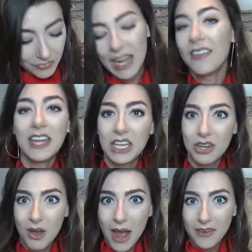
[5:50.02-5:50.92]
And then, you
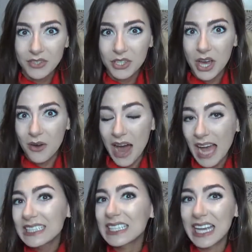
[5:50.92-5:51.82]
know, after you go
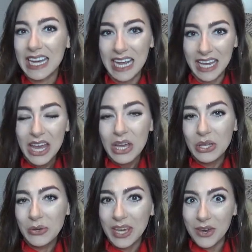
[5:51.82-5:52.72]
ice skating,
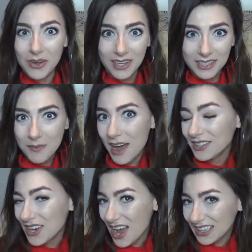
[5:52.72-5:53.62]
you can go and get some hot
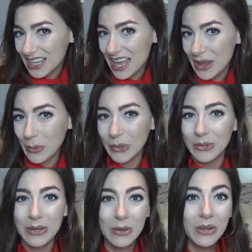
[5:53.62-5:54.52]
chocolate, or you
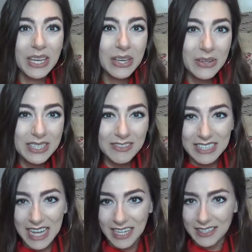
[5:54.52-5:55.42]
can go look at
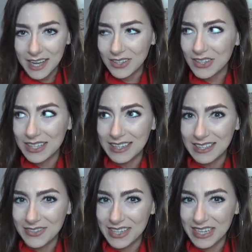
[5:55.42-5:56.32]
Christmas lights. Actually, I think
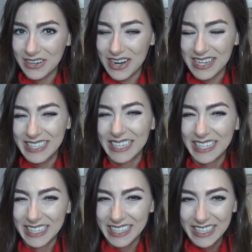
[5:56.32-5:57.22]
that's one later on.
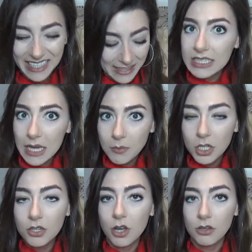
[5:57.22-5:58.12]
This summer,
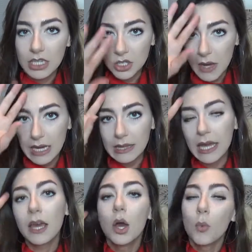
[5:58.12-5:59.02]
you know, you can do
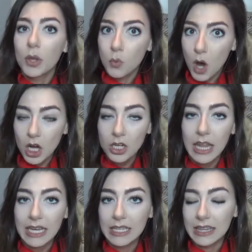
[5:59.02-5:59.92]
anything with water,
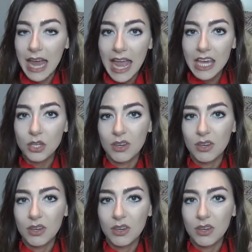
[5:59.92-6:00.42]
like a lake.